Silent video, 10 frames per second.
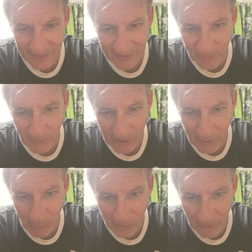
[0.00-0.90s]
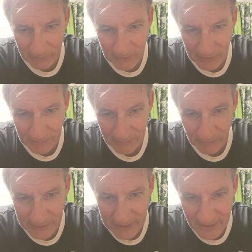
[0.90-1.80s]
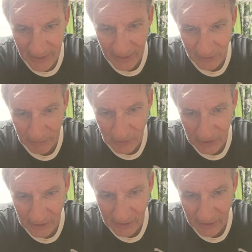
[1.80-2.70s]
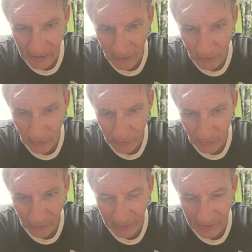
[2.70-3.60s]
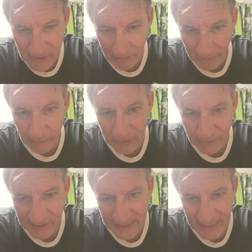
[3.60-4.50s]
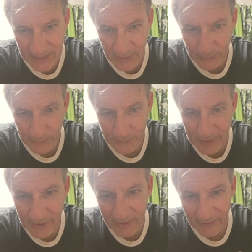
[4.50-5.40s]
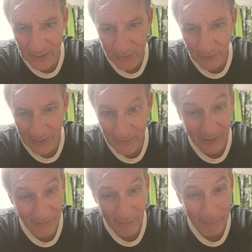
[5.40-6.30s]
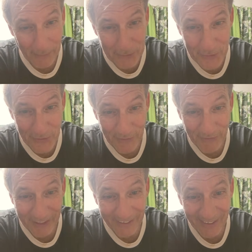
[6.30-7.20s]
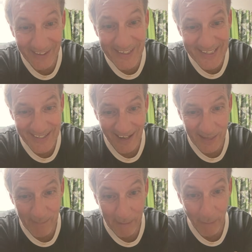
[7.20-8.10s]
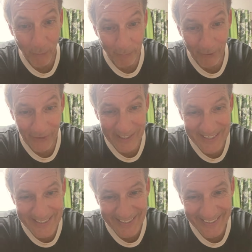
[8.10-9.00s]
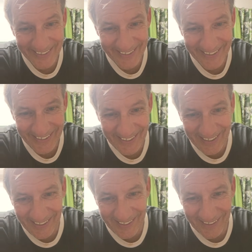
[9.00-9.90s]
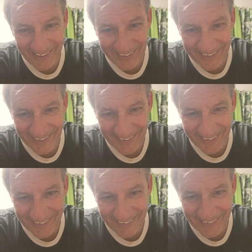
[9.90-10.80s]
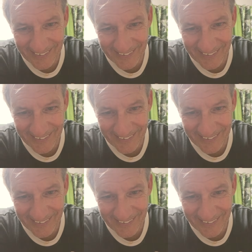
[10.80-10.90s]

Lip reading: Welcome, welcome. Jimmy Rick says, hey, Jimmy John. Hello. 13A is a marriage visa stone. That's right. You got to have the marriage certificate signed by both parties. There